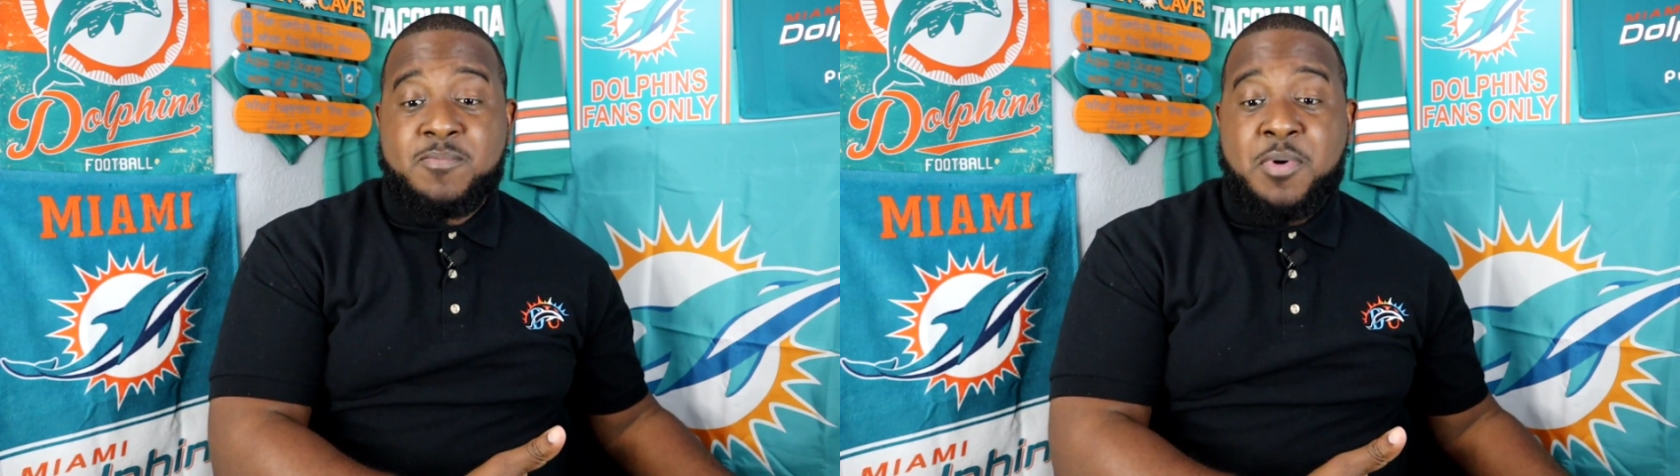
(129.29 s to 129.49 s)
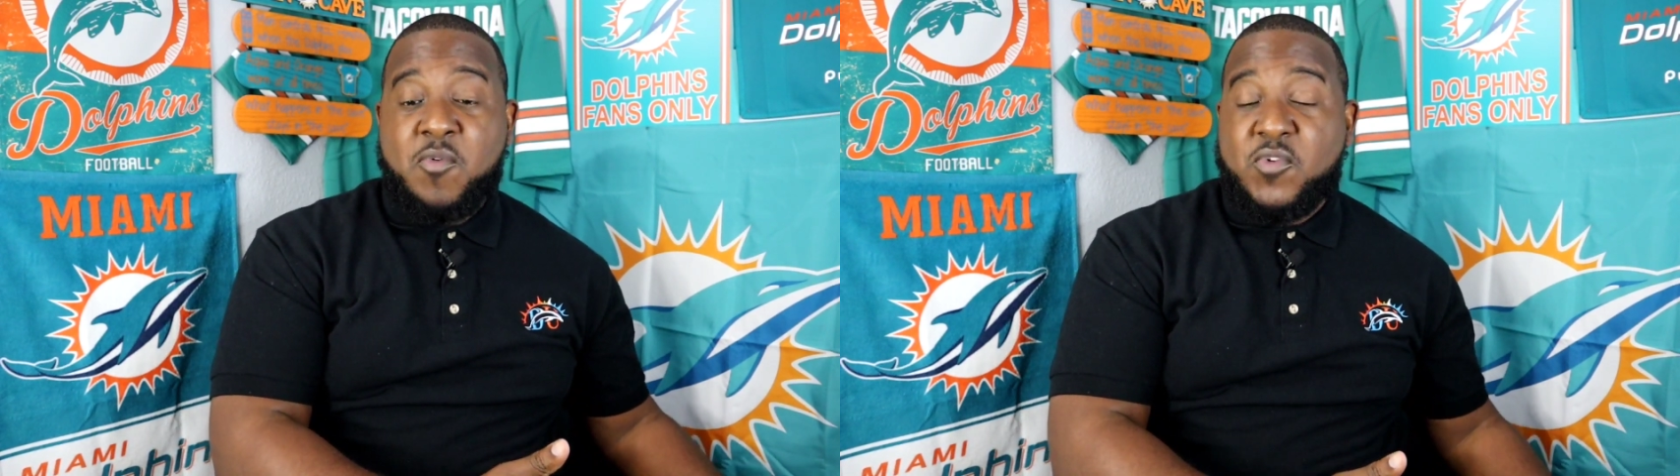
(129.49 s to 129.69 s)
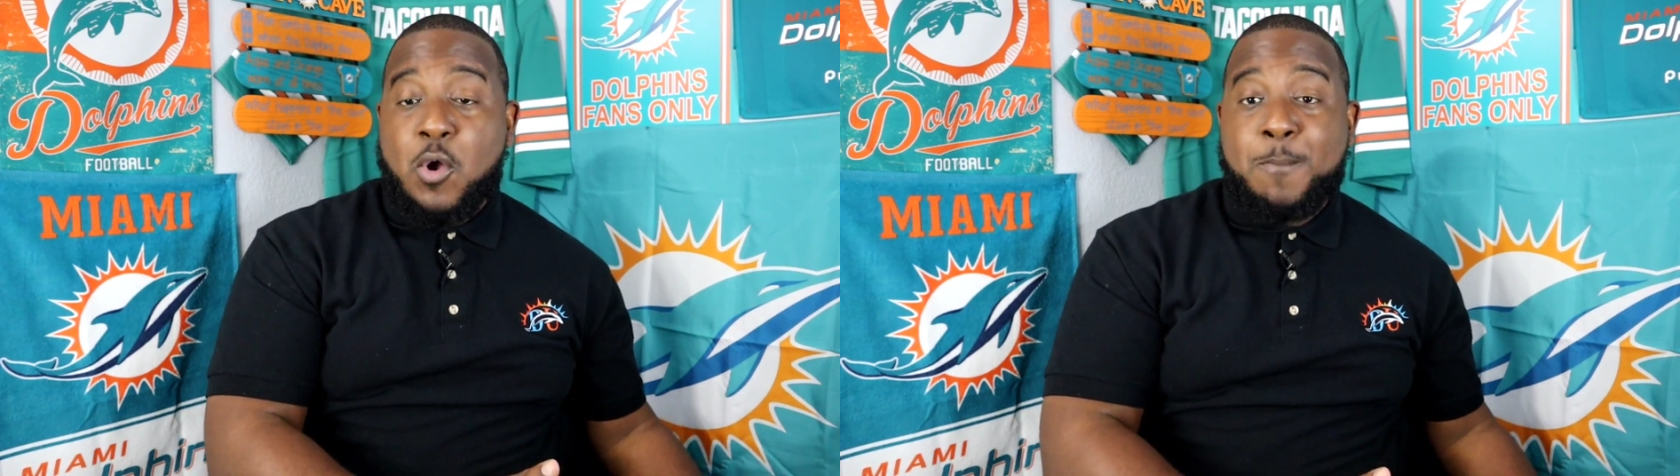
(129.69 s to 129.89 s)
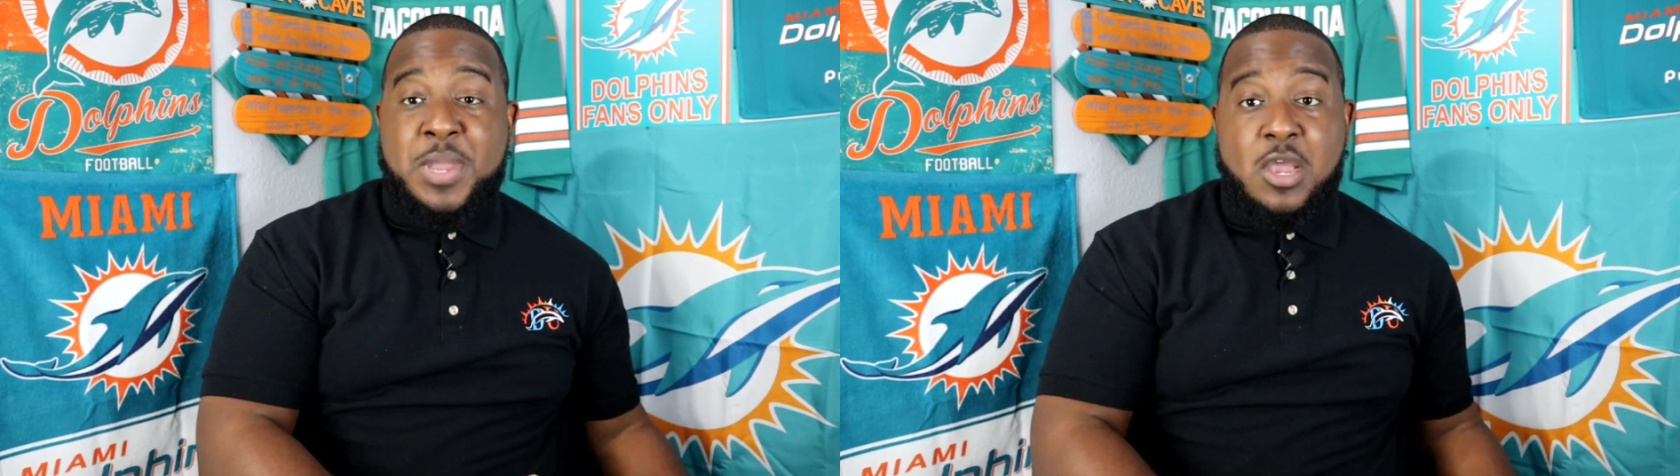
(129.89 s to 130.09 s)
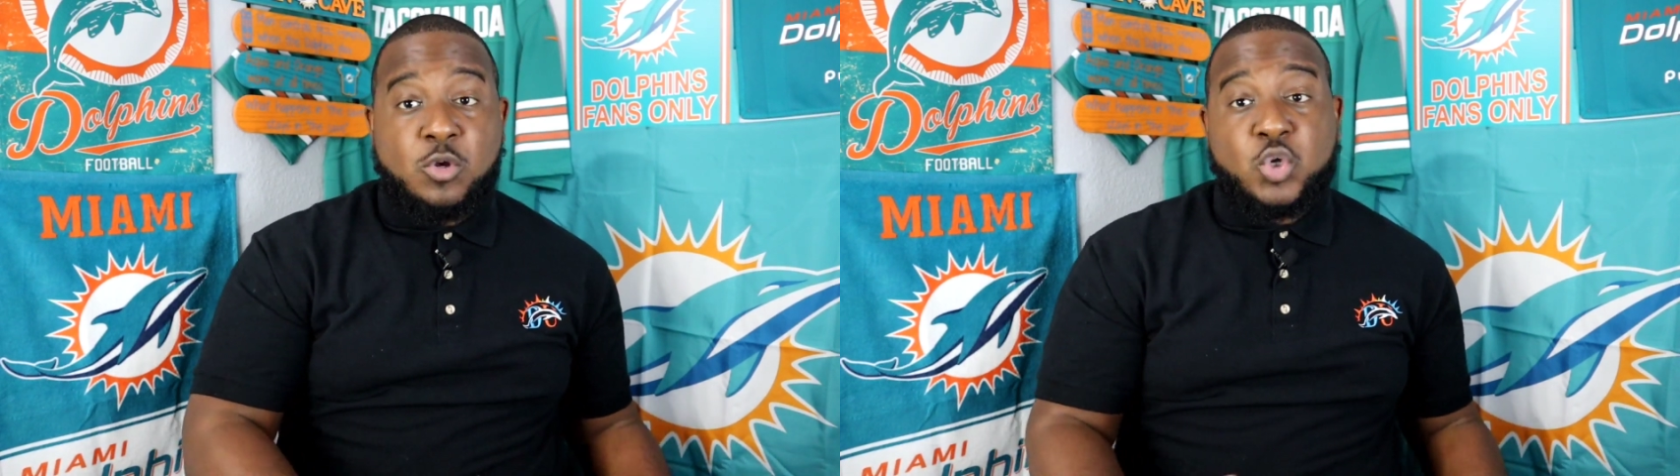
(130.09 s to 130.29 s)
Buffalo
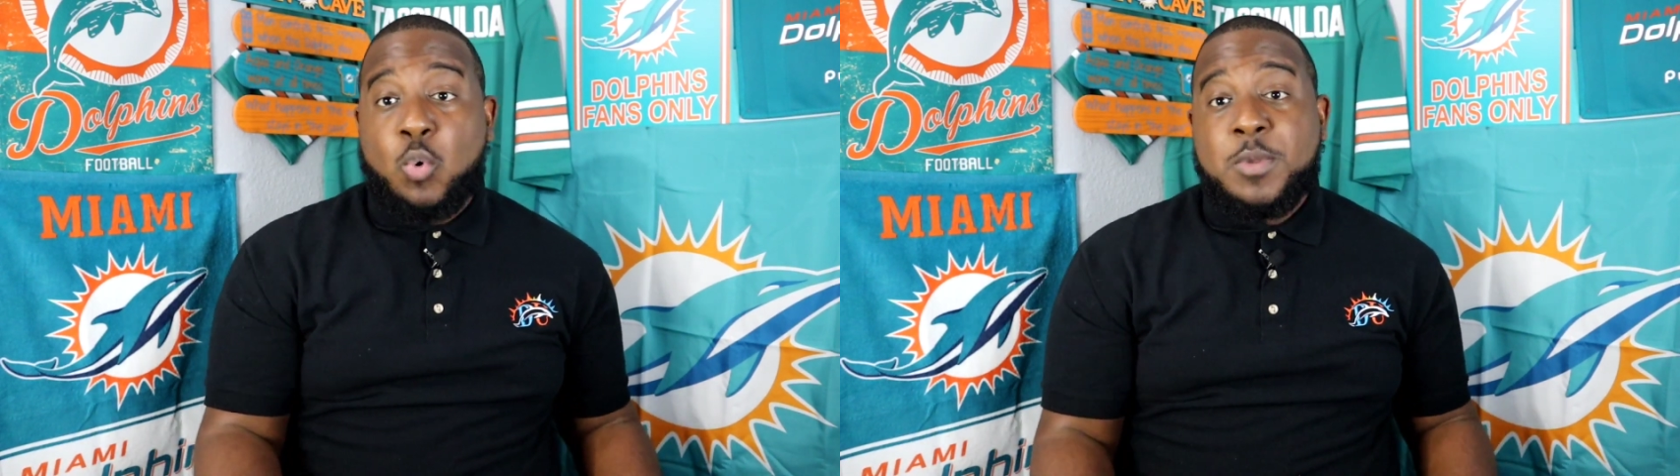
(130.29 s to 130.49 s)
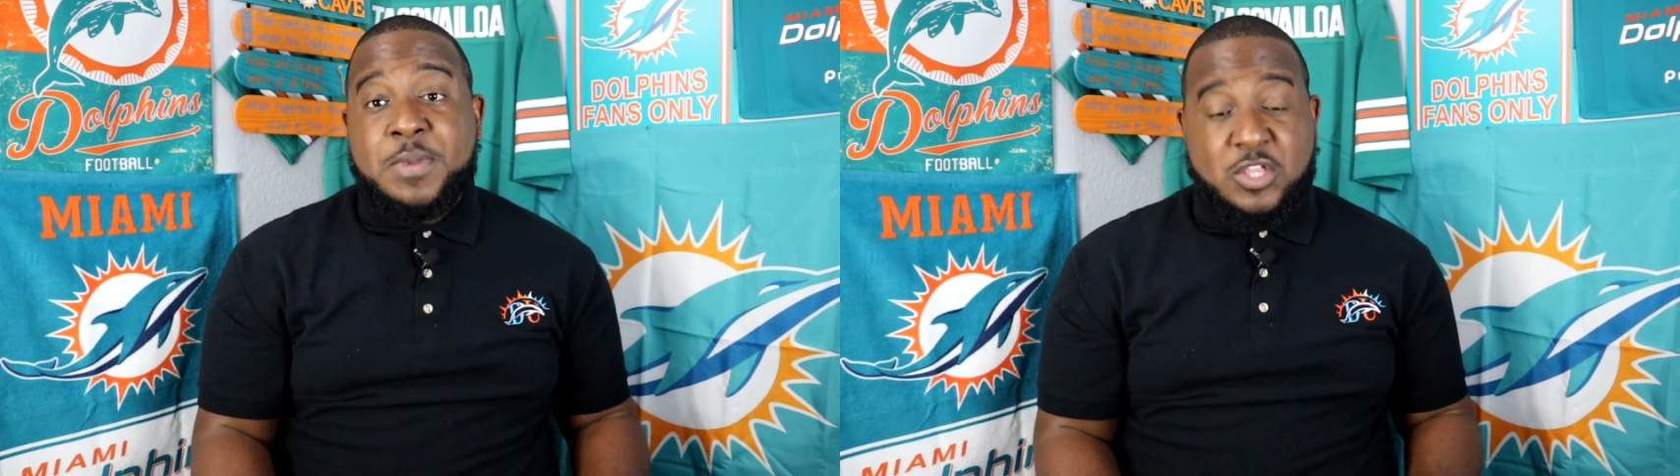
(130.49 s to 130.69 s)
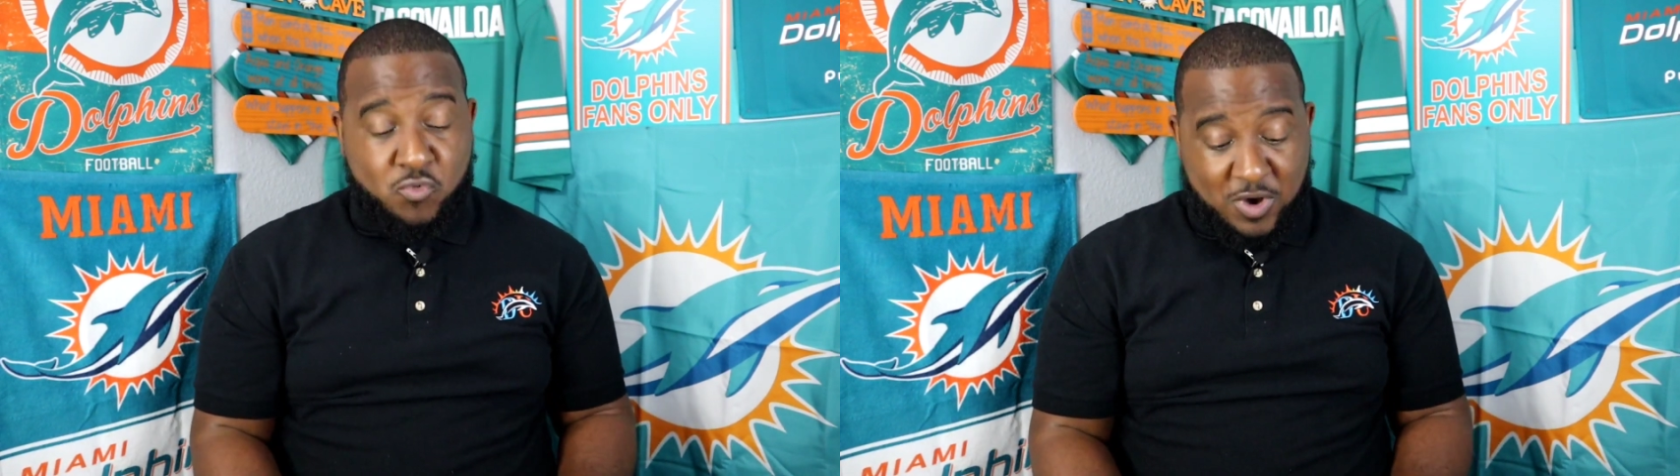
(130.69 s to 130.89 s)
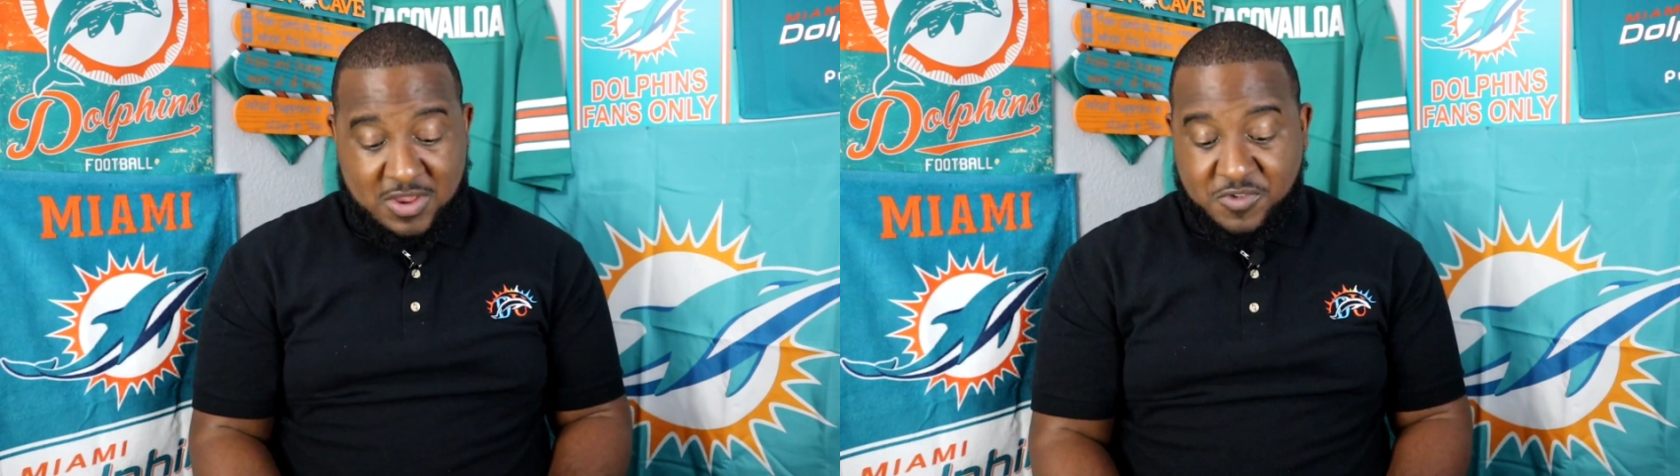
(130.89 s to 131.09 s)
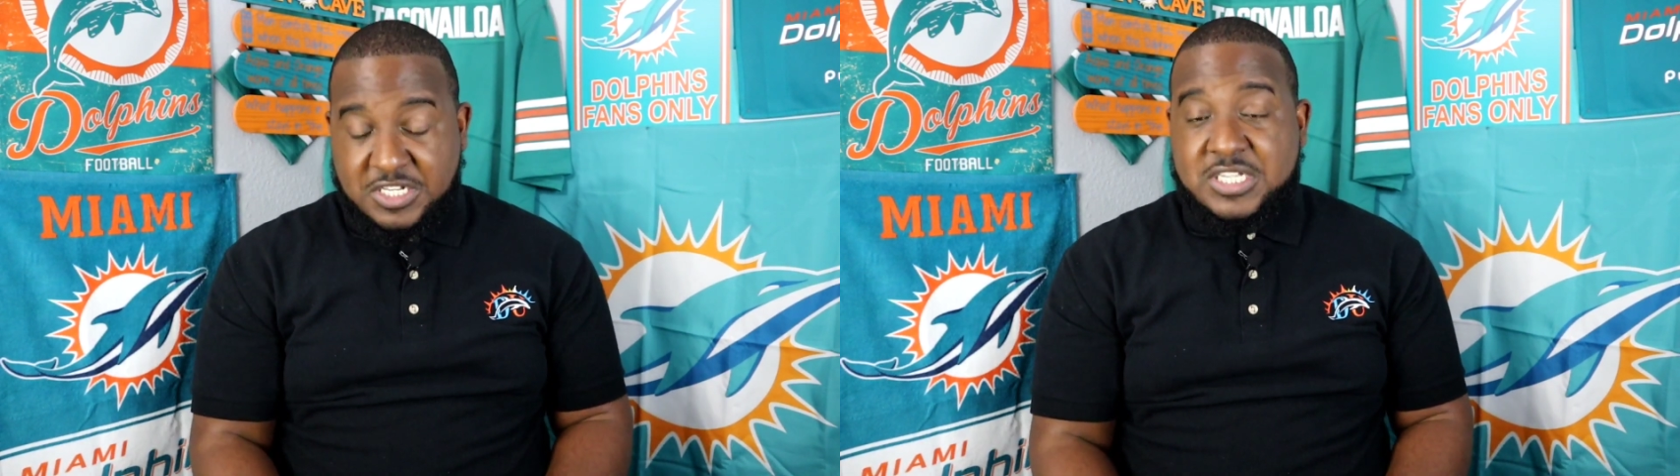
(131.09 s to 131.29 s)
Bills or we beat the
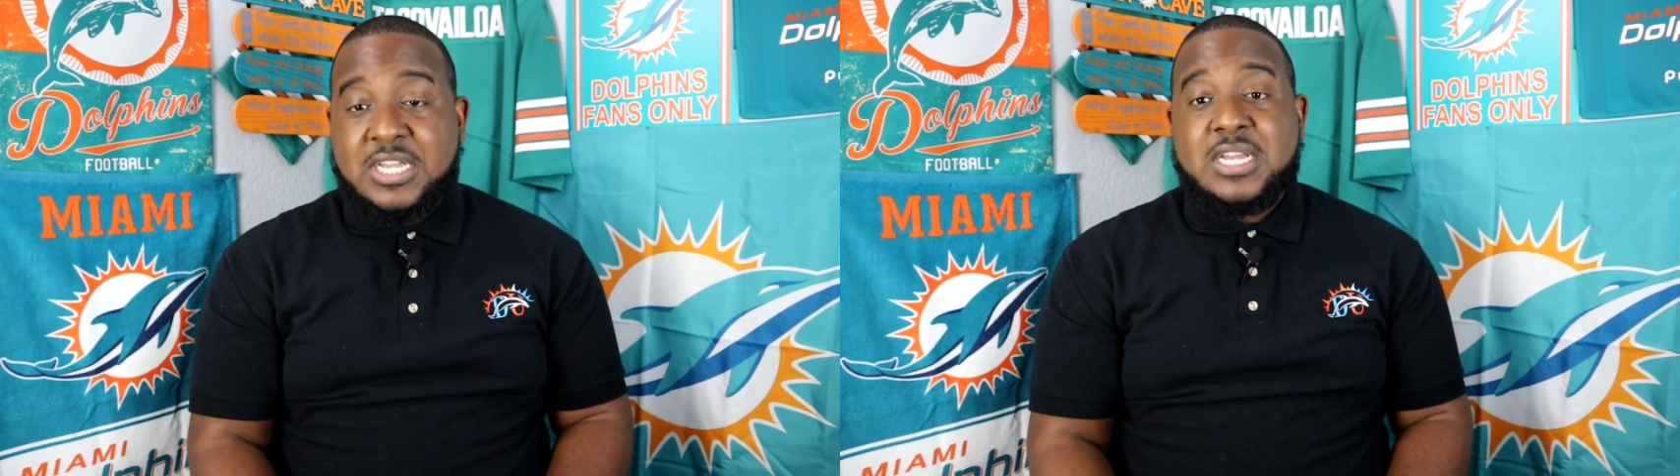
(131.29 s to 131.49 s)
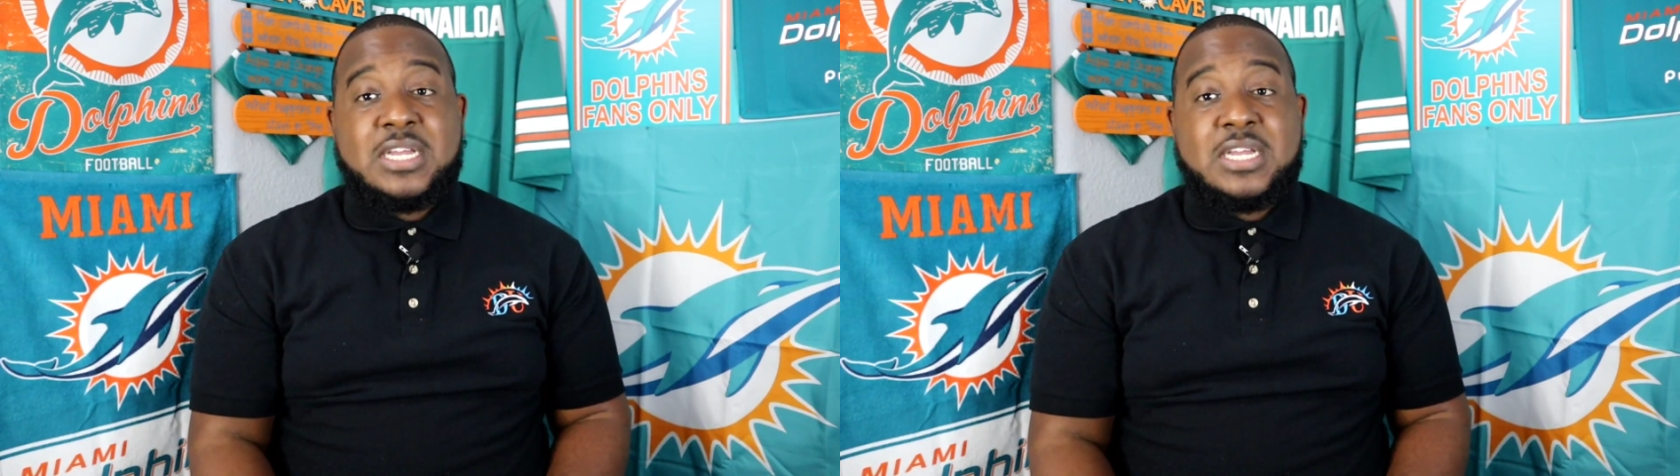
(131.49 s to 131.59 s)
Ravens.